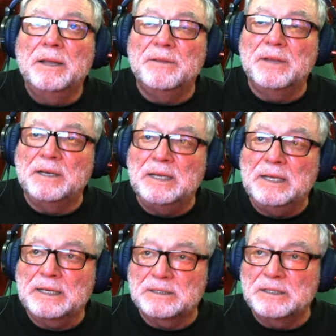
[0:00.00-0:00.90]
than
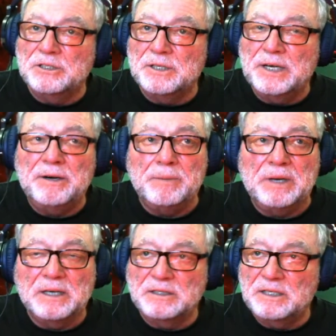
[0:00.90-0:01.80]
DX Engineering
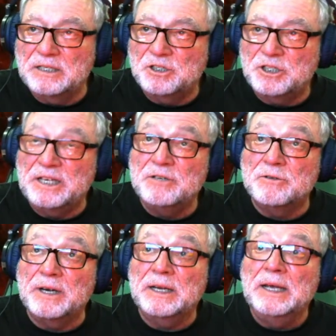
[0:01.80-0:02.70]
because of the exchange
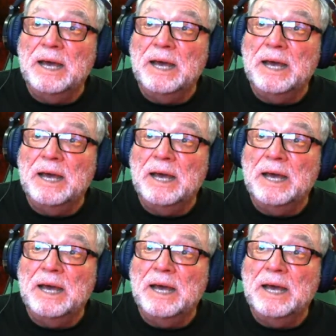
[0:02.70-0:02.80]
rate.